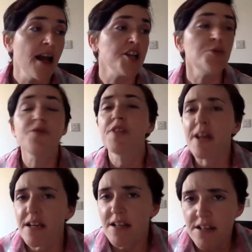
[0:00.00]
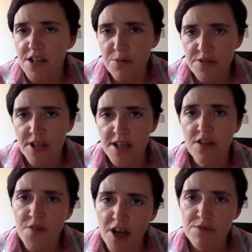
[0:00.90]
You would think
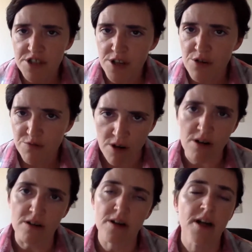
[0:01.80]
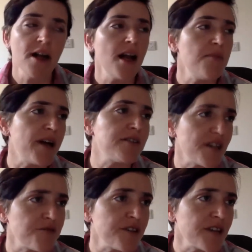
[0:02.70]
if I was so wrong about
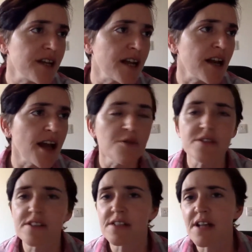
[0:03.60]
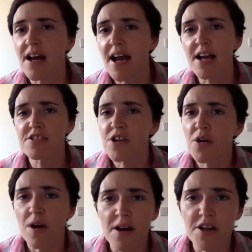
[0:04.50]
everything and I had
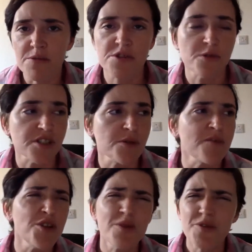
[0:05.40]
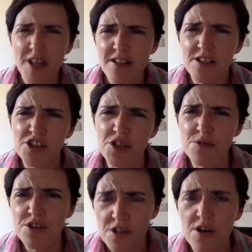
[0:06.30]
no argument whatsoever, you would think that she
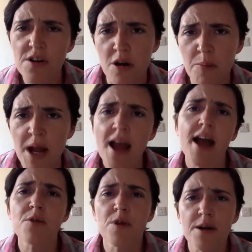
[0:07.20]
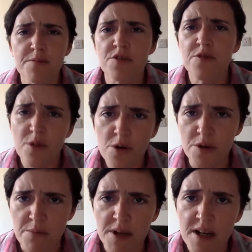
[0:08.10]
would turn up and wipe the floor
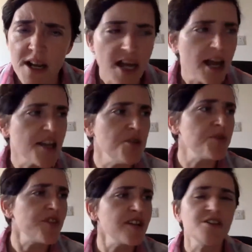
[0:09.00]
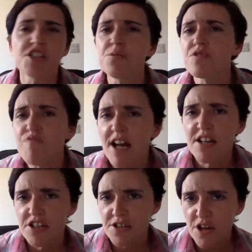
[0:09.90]
with me. You would think that she would
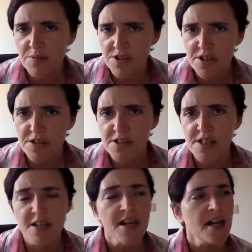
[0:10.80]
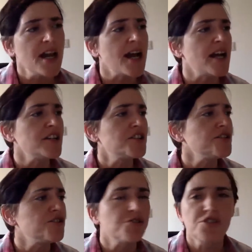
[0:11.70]
relish the opportunity
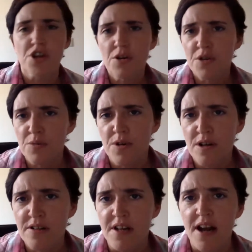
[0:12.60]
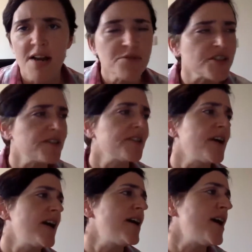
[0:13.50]
to show the world that I'm just
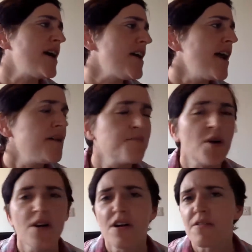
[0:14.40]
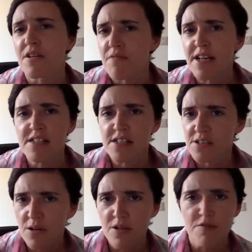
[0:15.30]
a hate monger and a racist
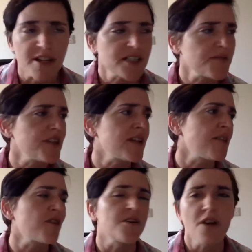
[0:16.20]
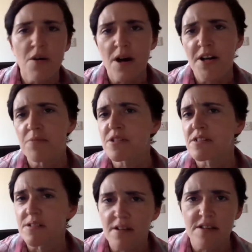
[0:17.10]
and all the rest of it, and I've got no
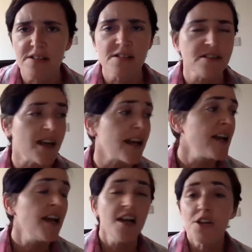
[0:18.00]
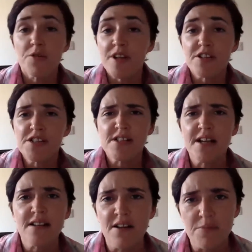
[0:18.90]
arguments and nothing to say. You'd think she'd
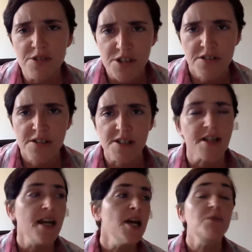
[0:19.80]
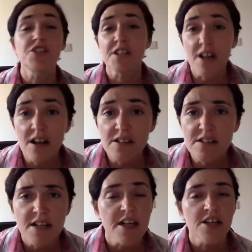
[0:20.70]
take that opportunity, but she can't.
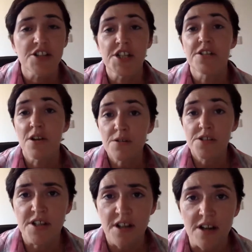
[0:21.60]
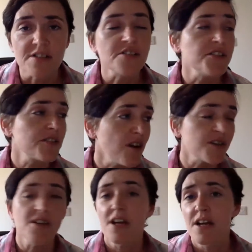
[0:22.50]
She knows can't. She's
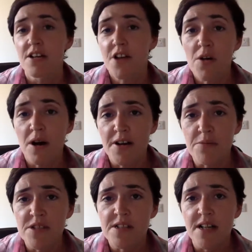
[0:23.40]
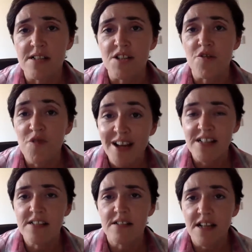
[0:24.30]
got no argument against the
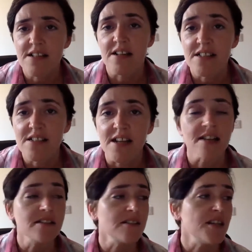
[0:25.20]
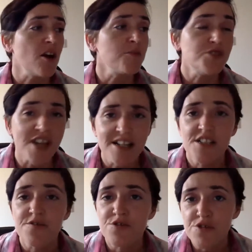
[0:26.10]
facts that I state and the
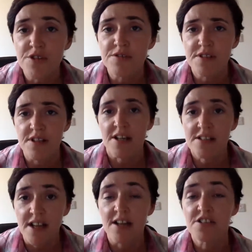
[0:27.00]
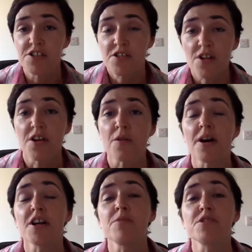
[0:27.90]
objective truths that I tell. She's got no
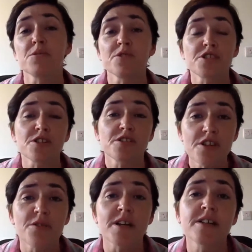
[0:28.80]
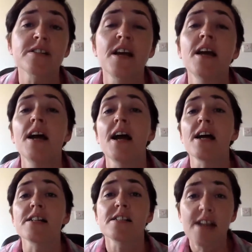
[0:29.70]
argument. So what she'll do is
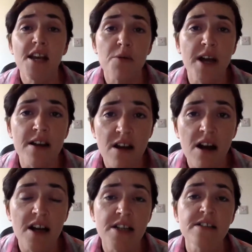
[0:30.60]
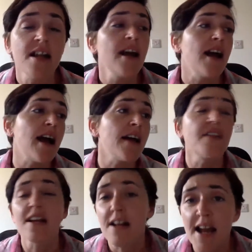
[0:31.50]
stay away and hide and
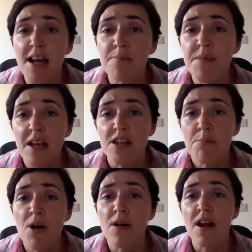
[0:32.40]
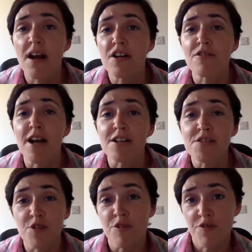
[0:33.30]
then claim the moral high ground
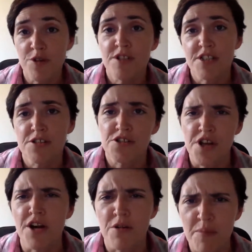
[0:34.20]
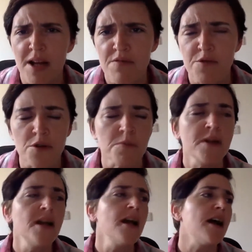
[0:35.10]
for refusing to share a platform.
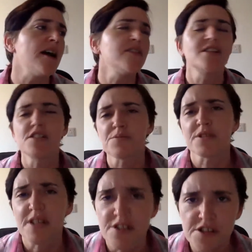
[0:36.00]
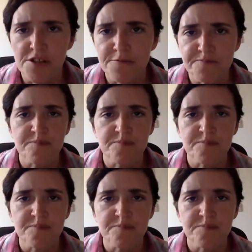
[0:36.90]
This is what they do.